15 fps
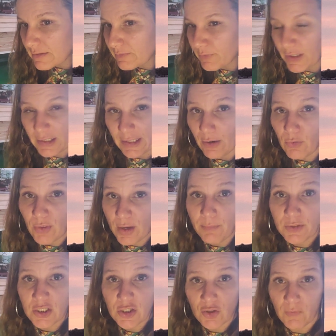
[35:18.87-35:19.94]
we allow them
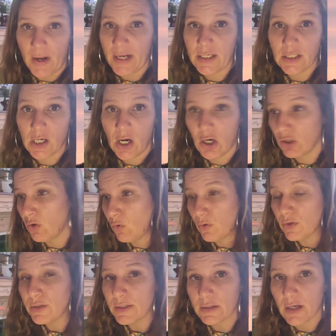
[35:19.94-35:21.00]
to direct our
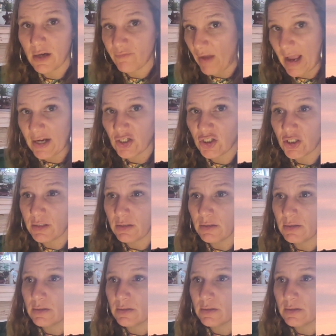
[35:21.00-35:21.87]
course of action,